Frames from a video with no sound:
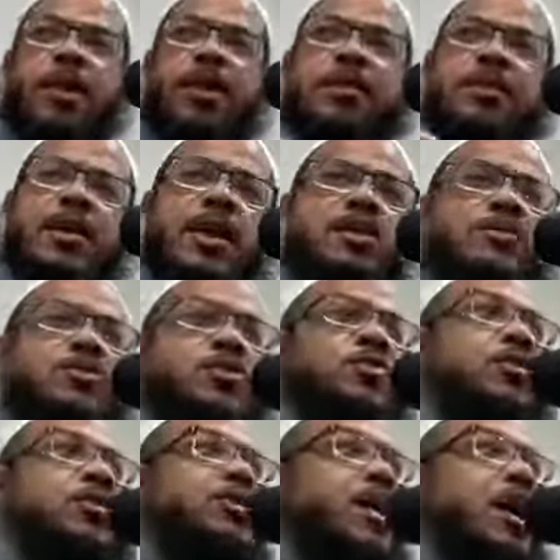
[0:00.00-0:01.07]
and and so
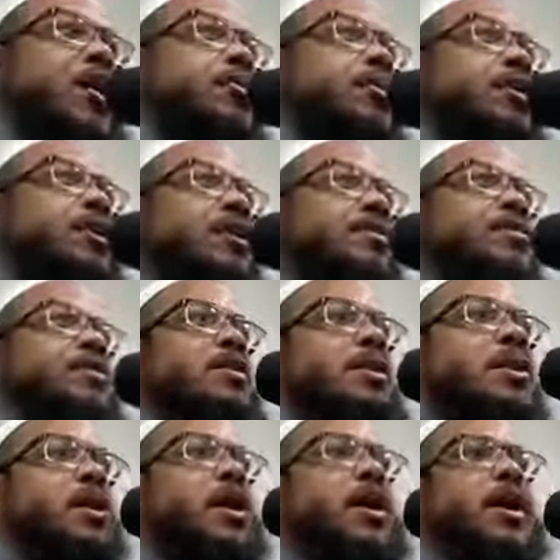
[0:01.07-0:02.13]
the da'wah even
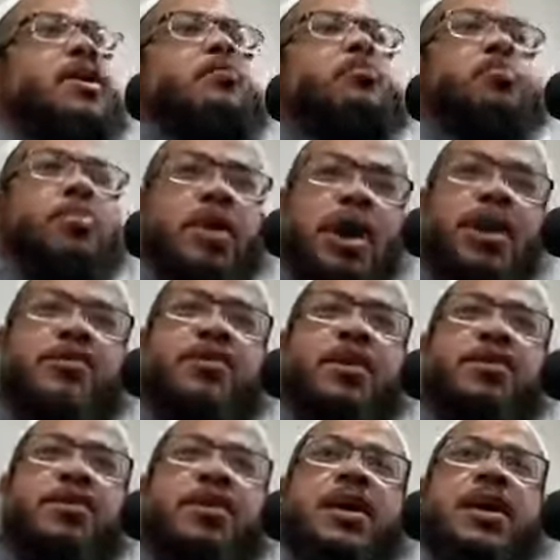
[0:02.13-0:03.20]
in
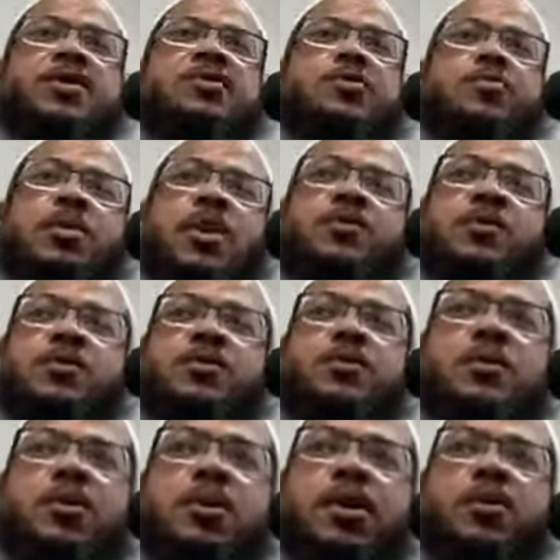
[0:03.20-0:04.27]
private, as the Prophet
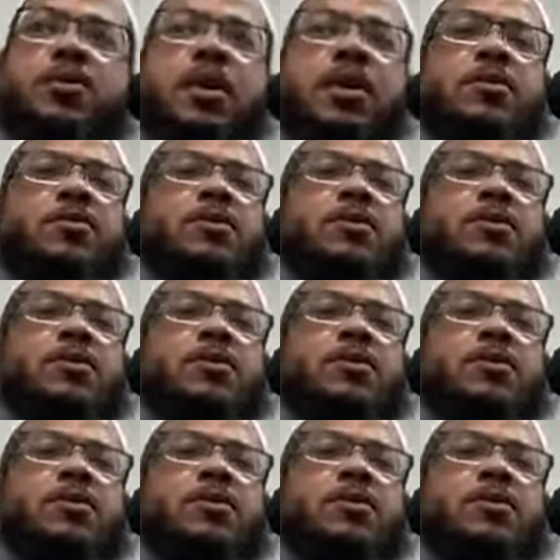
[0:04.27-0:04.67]
sallallahu alaihi